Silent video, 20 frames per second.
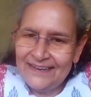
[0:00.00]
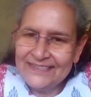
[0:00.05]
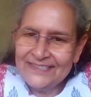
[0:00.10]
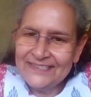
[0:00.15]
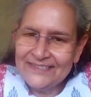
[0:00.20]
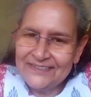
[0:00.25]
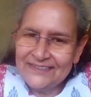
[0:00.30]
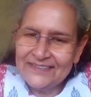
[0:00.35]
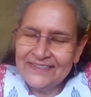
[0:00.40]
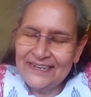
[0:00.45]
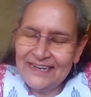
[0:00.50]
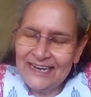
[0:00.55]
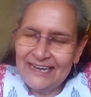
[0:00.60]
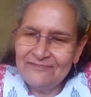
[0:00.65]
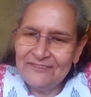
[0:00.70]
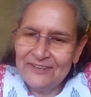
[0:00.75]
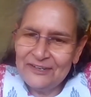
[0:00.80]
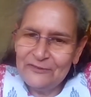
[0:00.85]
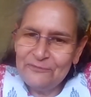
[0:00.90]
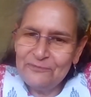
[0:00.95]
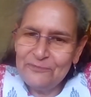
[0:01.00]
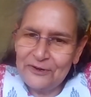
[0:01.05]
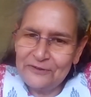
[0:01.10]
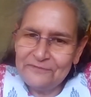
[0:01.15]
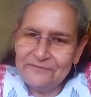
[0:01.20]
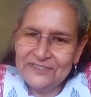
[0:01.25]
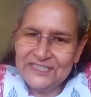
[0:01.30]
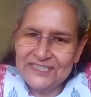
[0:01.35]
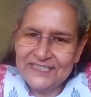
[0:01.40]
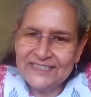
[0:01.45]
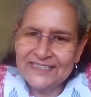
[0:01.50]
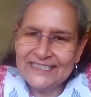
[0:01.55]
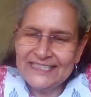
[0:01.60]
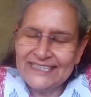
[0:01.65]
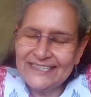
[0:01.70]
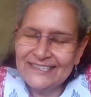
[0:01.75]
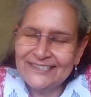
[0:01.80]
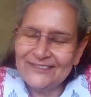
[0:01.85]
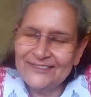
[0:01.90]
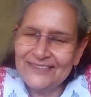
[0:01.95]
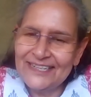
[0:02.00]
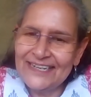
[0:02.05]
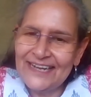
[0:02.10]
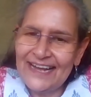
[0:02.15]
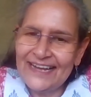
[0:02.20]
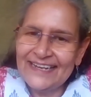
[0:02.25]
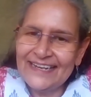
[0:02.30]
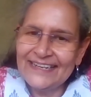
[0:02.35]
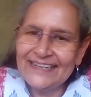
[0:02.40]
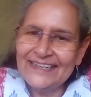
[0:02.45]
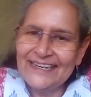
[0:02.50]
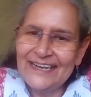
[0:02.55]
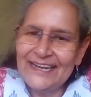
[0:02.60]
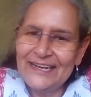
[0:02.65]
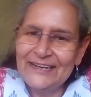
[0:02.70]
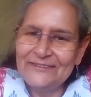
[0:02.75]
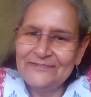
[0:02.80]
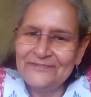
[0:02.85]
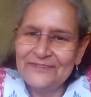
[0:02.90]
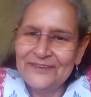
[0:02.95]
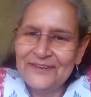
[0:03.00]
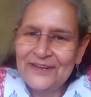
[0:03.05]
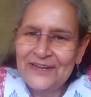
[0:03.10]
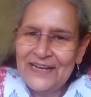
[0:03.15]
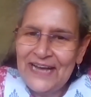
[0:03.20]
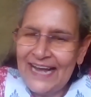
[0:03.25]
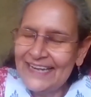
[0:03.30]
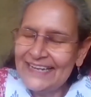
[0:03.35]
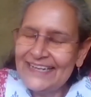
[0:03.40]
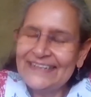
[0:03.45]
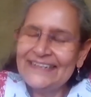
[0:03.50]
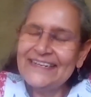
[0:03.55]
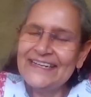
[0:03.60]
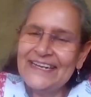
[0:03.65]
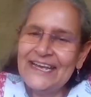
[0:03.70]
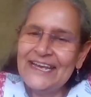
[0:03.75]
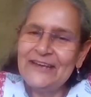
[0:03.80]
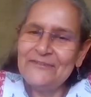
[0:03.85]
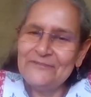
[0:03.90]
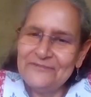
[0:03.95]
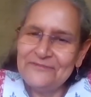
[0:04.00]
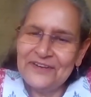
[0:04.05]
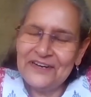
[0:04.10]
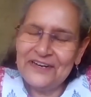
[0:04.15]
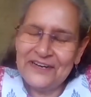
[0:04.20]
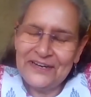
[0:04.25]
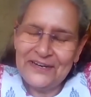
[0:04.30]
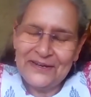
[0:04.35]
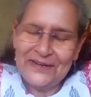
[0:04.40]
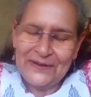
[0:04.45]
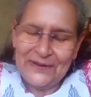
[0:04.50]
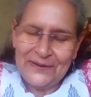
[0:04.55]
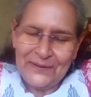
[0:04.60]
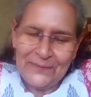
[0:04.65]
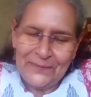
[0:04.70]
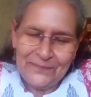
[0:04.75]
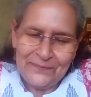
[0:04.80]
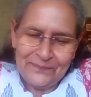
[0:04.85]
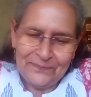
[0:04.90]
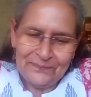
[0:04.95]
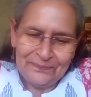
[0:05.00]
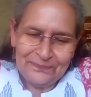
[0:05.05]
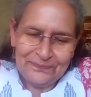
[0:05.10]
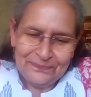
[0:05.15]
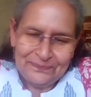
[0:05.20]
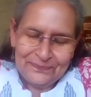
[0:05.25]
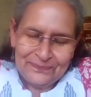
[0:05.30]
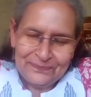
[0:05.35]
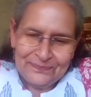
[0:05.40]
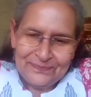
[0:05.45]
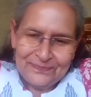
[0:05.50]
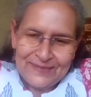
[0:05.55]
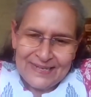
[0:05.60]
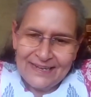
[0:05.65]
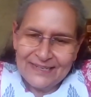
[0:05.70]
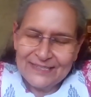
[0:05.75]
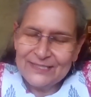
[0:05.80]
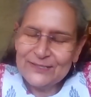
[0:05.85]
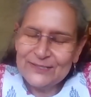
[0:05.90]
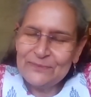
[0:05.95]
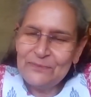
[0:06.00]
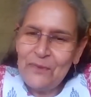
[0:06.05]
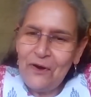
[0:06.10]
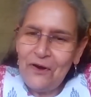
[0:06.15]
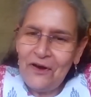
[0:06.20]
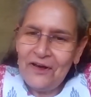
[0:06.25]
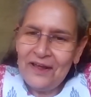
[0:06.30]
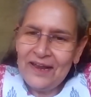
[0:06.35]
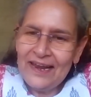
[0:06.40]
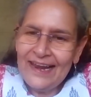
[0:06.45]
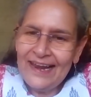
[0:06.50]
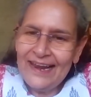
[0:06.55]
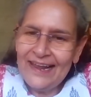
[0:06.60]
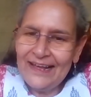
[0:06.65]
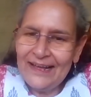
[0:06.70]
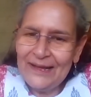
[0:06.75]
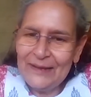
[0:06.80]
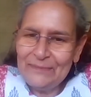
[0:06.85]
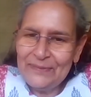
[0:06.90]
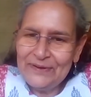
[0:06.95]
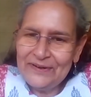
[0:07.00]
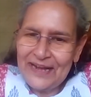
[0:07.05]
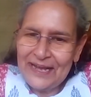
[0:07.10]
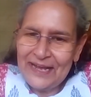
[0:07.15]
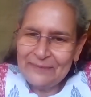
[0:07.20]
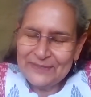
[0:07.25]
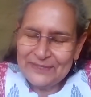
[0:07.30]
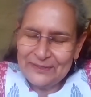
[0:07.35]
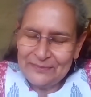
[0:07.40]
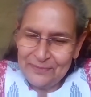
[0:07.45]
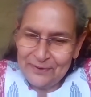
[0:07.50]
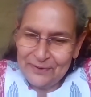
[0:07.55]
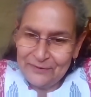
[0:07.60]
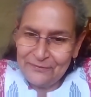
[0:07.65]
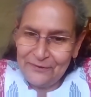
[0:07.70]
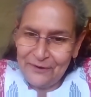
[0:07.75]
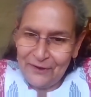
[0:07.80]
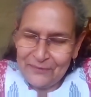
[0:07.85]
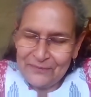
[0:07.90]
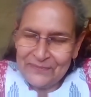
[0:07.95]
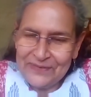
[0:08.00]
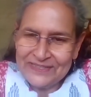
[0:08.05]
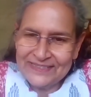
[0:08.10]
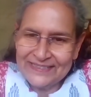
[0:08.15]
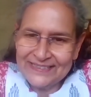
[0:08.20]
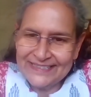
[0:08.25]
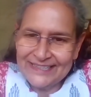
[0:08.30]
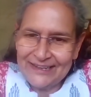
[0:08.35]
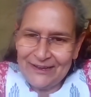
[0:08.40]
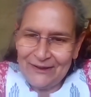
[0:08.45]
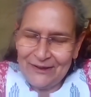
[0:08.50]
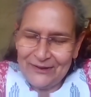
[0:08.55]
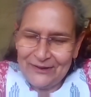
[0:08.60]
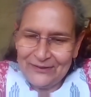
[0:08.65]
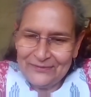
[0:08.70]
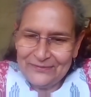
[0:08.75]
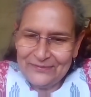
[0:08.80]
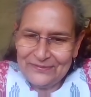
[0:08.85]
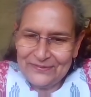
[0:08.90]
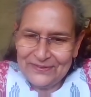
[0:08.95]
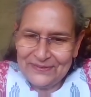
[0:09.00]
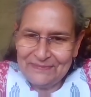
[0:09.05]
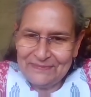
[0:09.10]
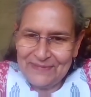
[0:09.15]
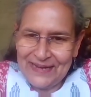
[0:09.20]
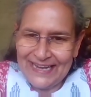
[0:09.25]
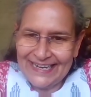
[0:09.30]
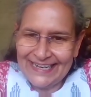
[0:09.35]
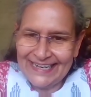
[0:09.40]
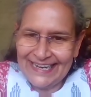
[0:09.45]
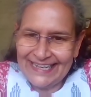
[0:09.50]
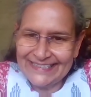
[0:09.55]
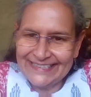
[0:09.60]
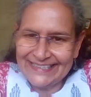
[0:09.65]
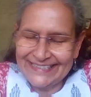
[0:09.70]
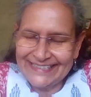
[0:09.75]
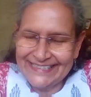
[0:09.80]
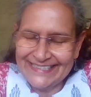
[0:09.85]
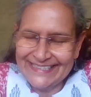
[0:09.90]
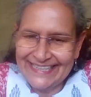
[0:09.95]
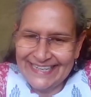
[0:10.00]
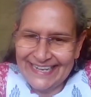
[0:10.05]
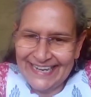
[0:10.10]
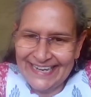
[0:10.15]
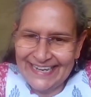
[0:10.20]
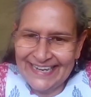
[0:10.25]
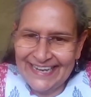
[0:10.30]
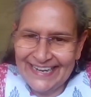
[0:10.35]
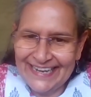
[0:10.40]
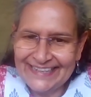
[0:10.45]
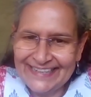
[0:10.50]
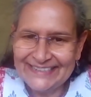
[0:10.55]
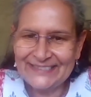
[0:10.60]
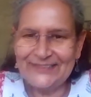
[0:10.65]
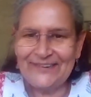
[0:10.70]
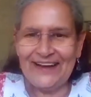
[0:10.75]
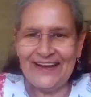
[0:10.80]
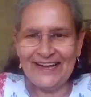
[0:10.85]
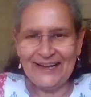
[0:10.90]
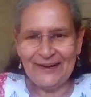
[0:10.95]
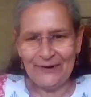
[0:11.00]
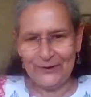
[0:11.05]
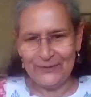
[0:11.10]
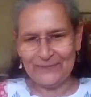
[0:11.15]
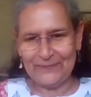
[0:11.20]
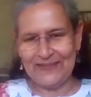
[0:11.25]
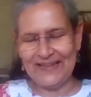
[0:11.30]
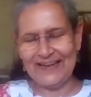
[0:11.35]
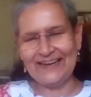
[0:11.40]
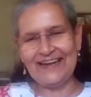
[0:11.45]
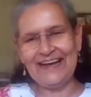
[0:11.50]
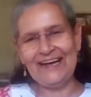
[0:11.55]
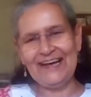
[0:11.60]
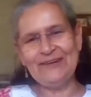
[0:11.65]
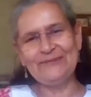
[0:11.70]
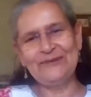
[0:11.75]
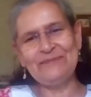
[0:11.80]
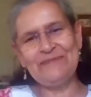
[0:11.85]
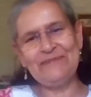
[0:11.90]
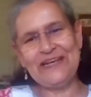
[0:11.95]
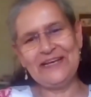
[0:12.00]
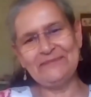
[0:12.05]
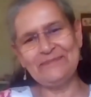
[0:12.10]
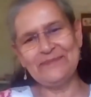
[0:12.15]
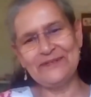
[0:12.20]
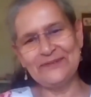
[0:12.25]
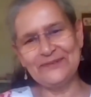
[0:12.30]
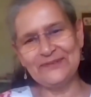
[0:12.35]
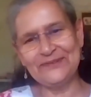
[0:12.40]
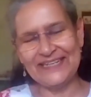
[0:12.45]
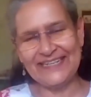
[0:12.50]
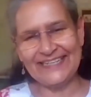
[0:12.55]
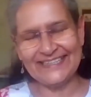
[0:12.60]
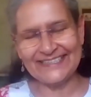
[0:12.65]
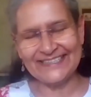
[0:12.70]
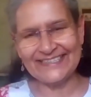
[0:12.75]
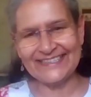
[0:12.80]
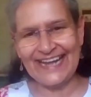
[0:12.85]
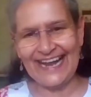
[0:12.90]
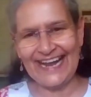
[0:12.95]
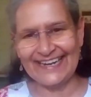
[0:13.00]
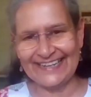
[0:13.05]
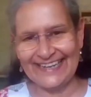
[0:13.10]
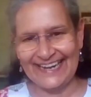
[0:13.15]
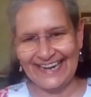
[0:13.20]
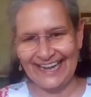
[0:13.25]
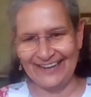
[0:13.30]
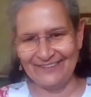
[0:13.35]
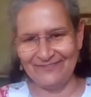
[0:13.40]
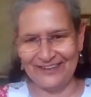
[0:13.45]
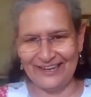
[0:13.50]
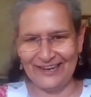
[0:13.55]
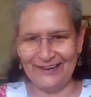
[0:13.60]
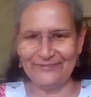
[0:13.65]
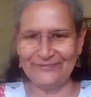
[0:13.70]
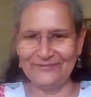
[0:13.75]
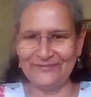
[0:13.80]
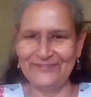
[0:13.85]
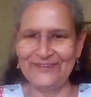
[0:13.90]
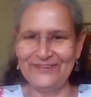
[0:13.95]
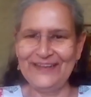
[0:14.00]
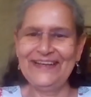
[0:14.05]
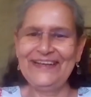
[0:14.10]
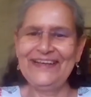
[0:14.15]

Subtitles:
a certain level of proficiency so that I can give a small, perhaps a performance of my classical singing. So I hope that I would be able to reach that level of